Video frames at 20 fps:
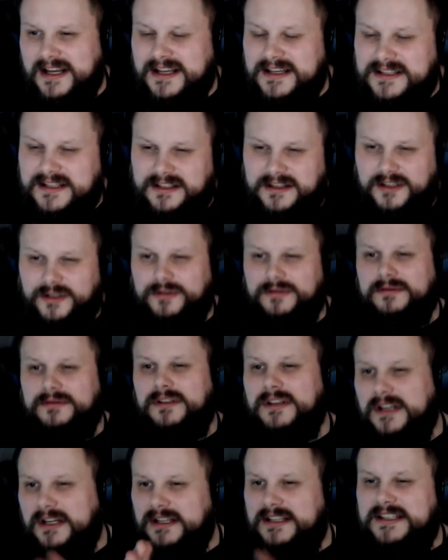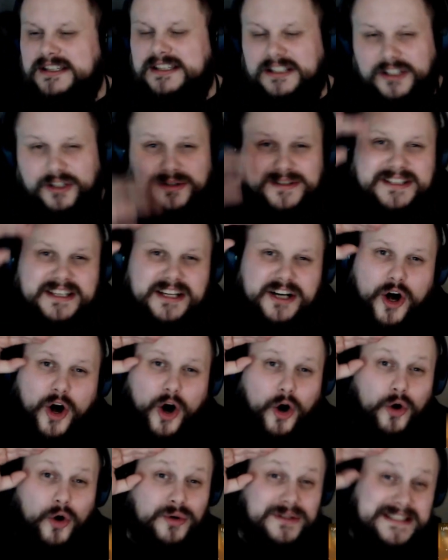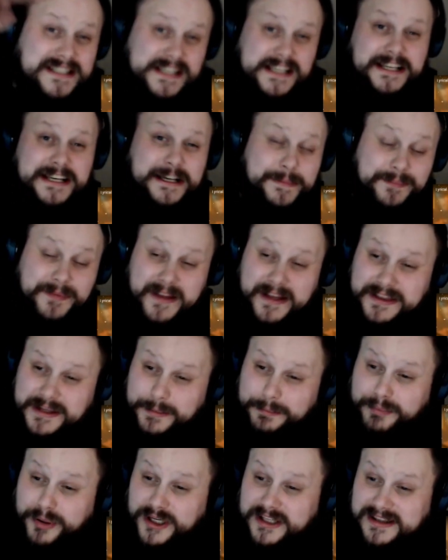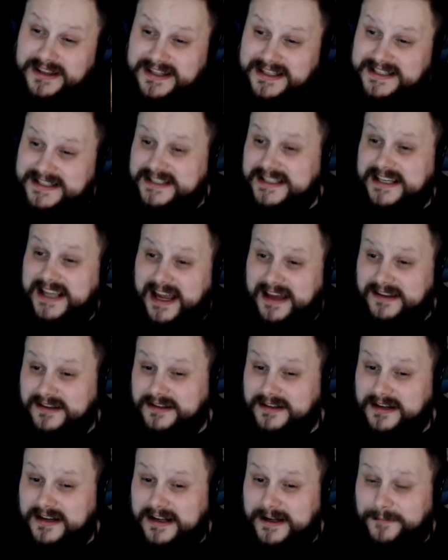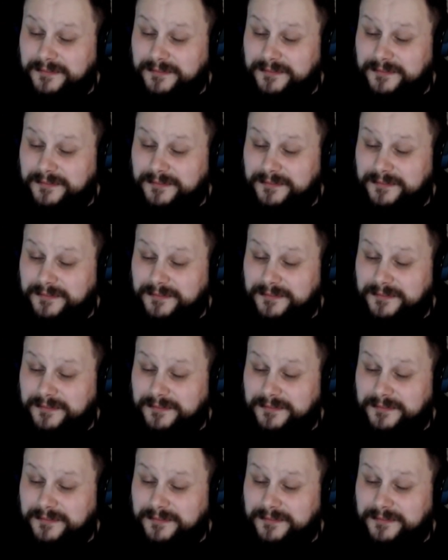Salute to the whole team that put this together.